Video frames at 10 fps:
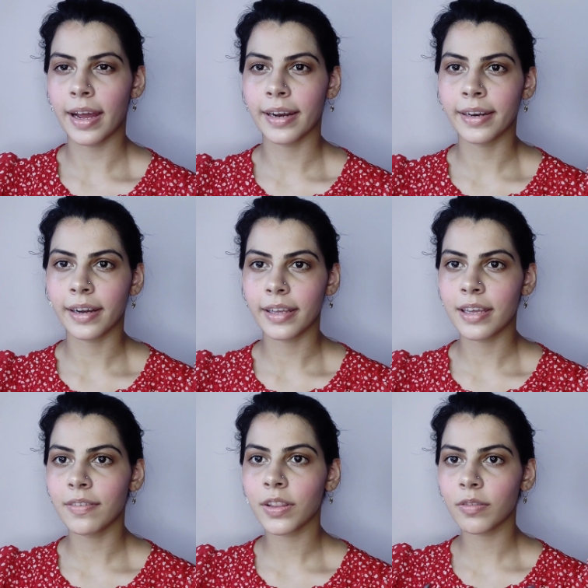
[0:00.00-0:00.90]
And
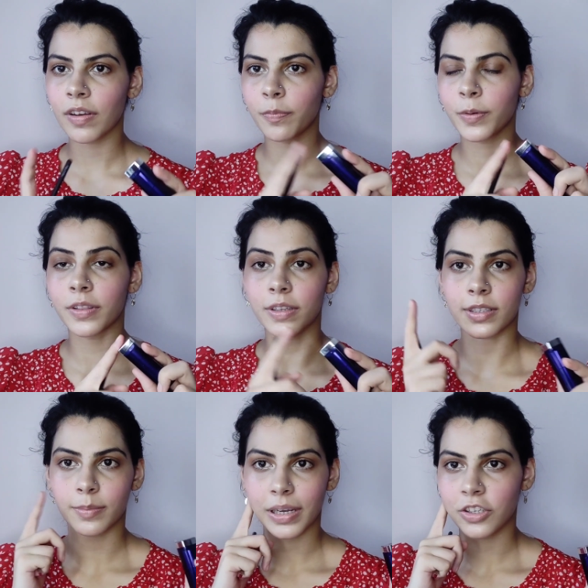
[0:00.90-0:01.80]
even though I've put
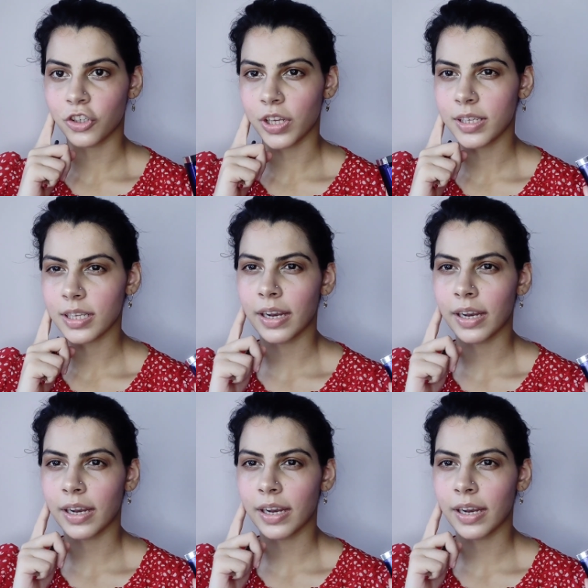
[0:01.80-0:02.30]
this in my cheeks,